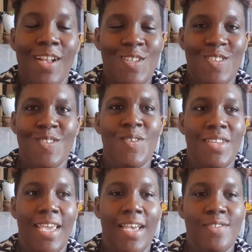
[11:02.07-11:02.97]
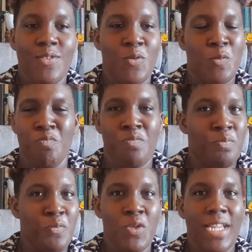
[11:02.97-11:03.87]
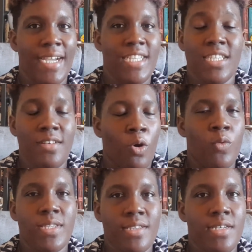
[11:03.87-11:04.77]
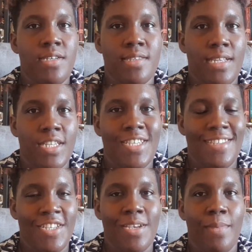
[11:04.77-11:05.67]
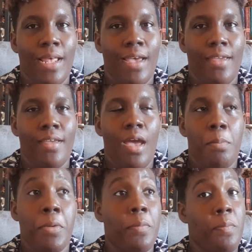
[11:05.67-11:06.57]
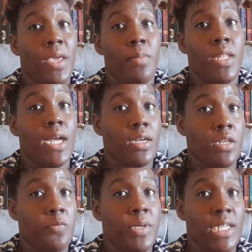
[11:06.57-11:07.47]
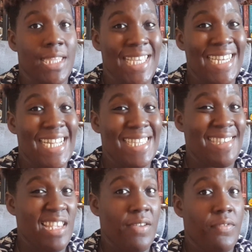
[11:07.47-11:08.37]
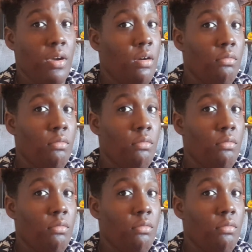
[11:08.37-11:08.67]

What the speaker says: So yeah, so Moonlight always cursed that she's a Gemini, but maybe that could have been the thing that saved her.